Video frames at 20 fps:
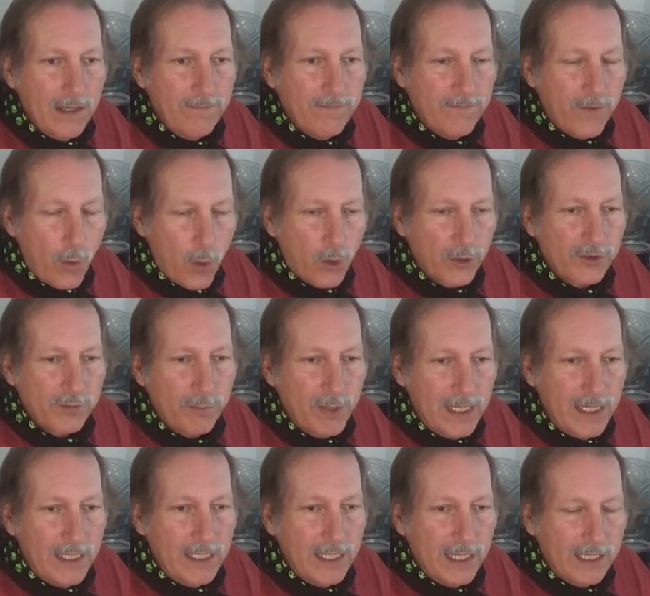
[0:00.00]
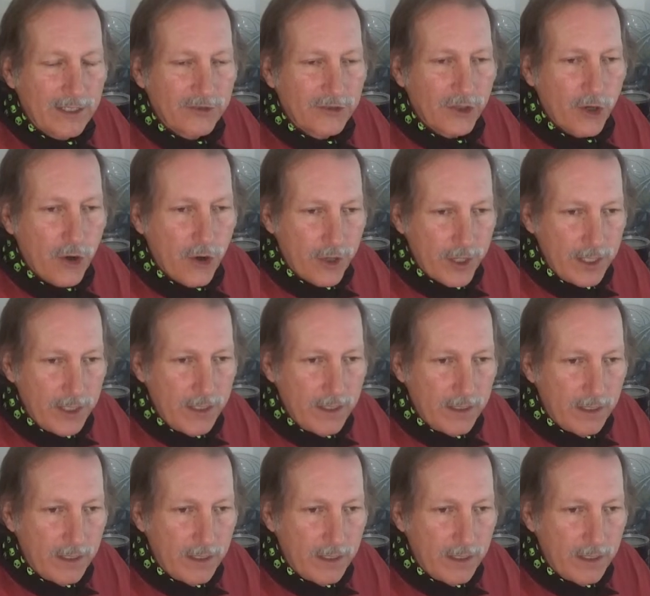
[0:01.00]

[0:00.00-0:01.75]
force being exerted